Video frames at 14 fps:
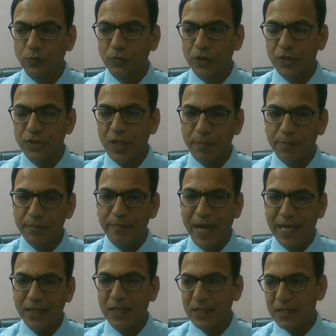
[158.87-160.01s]
sub
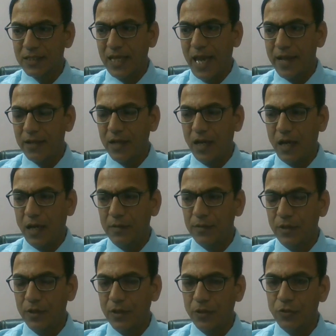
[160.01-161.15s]
methods, like
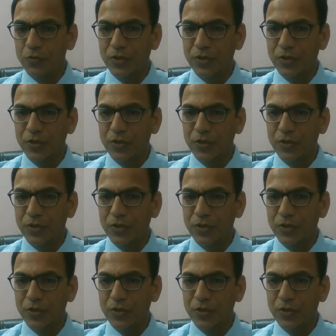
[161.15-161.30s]
you